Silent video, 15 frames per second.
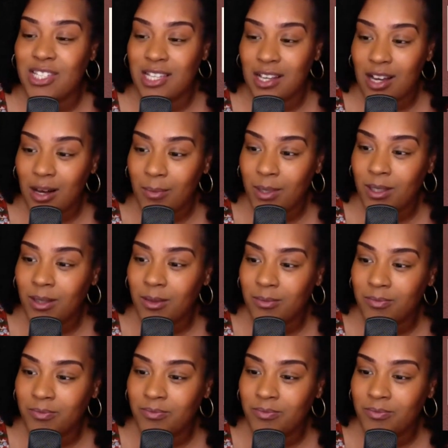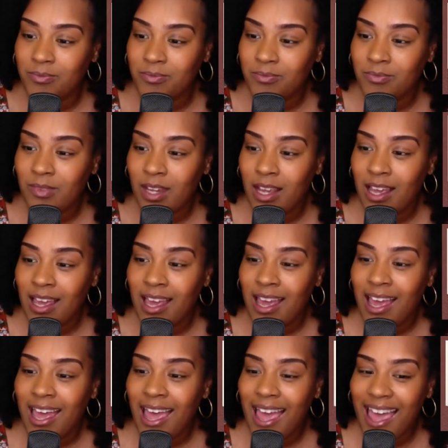to come up.
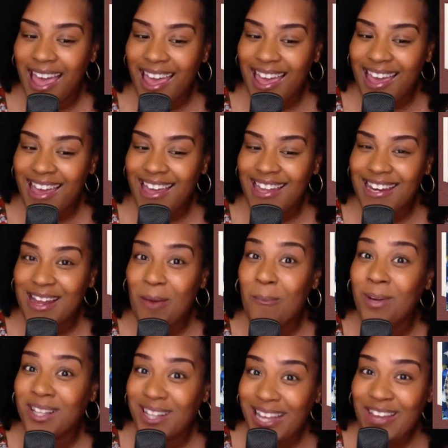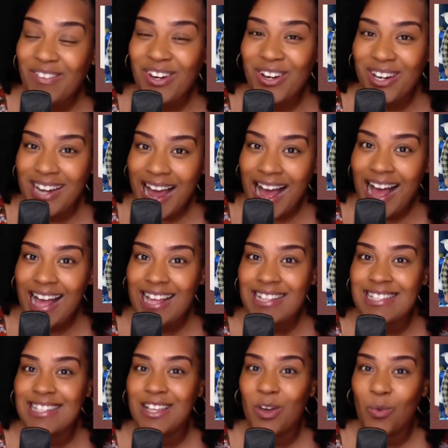And believe it or not,
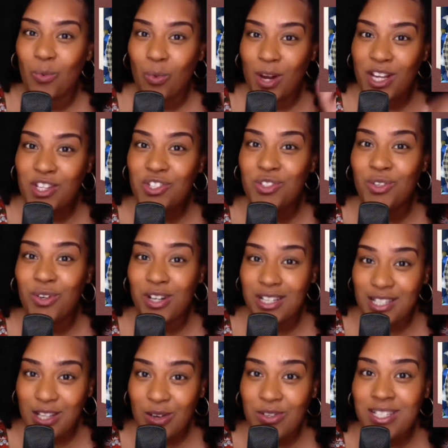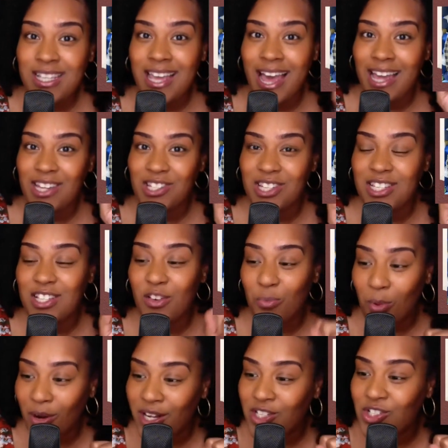regional associations of
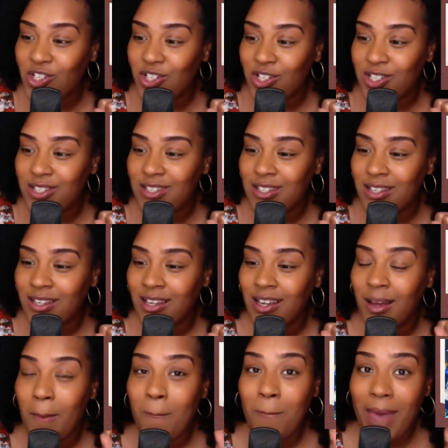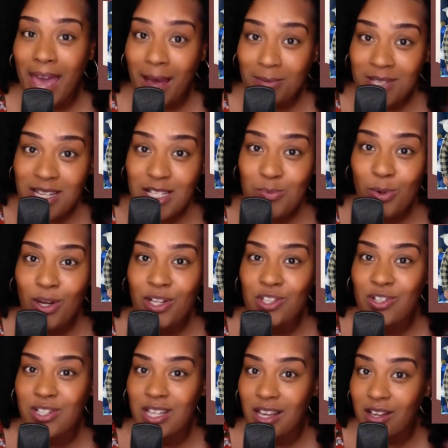preachers, Baptist
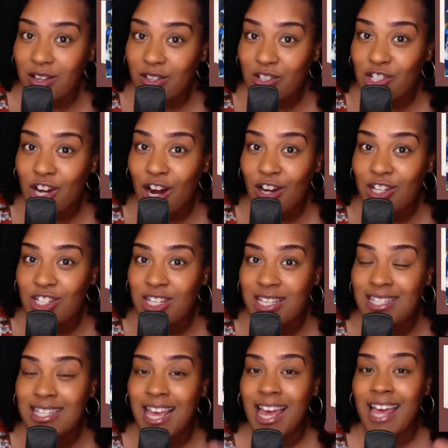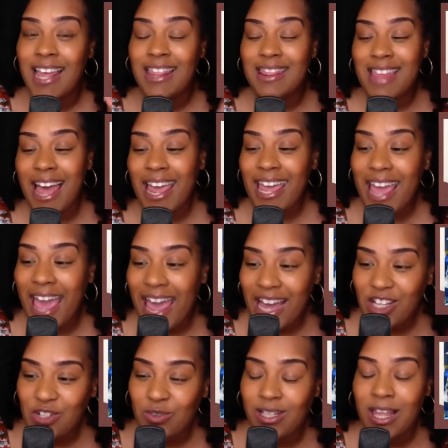preachers and other churches, they
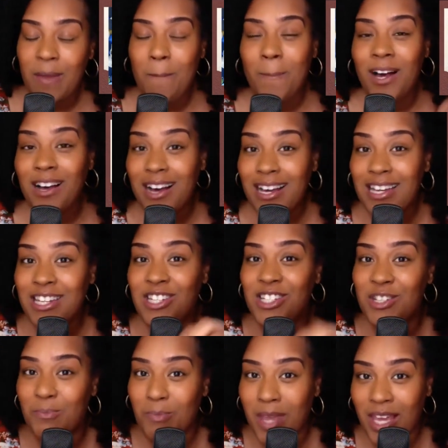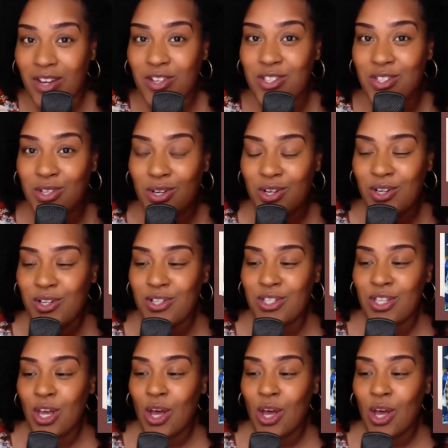actually punished ministers